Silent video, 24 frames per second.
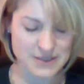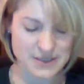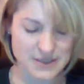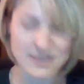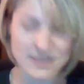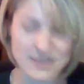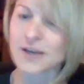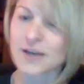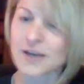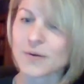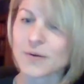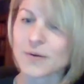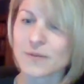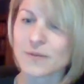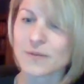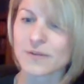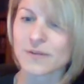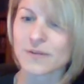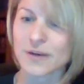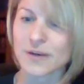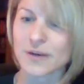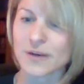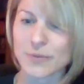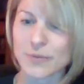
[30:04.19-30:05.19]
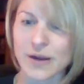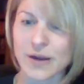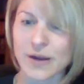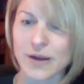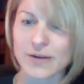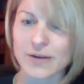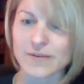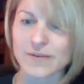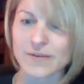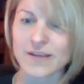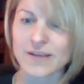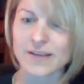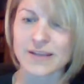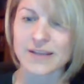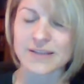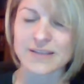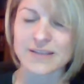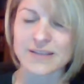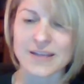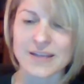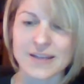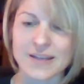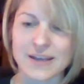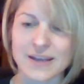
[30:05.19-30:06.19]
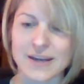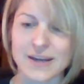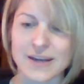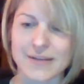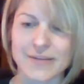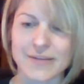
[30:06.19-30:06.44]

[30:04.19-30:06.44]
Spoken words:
You know, they're very proud of it and they take care of it.